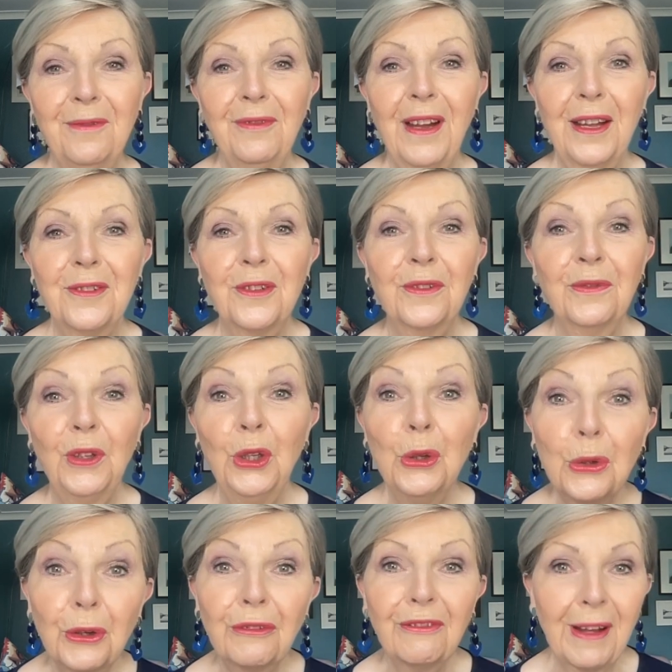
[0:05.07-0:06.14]
founder of
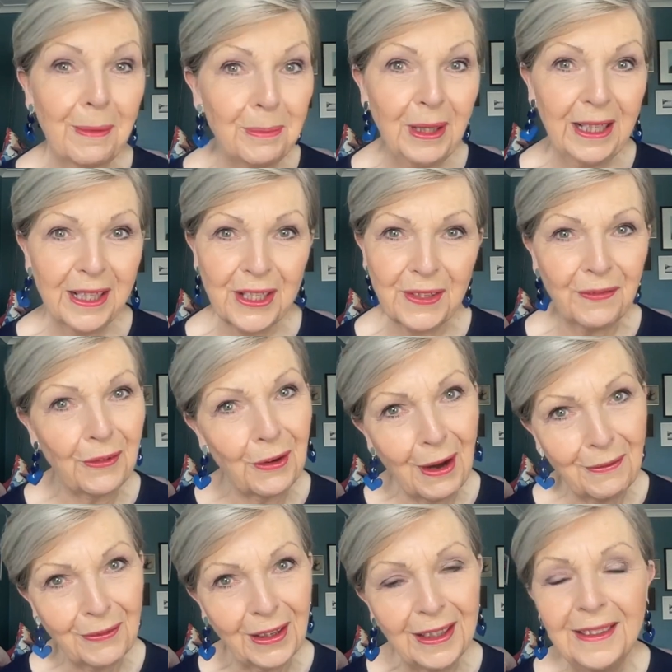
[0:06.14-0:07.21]
Look Fabulous
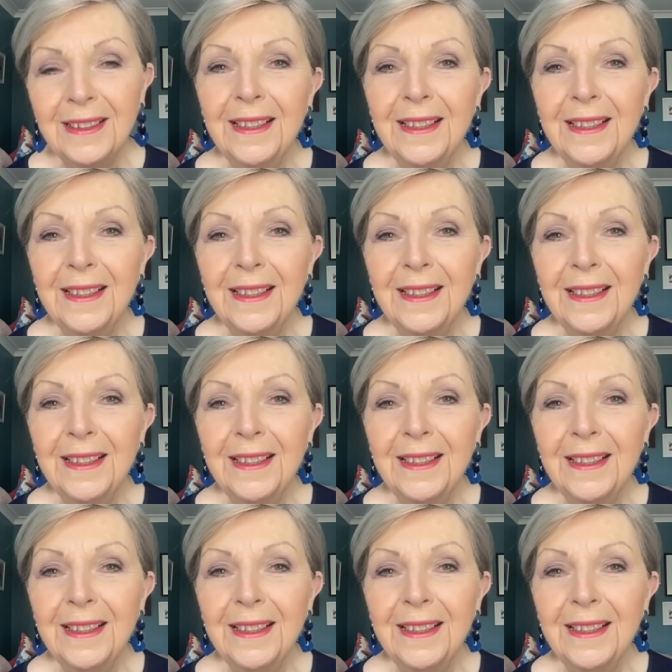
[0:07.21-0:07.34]
Forever,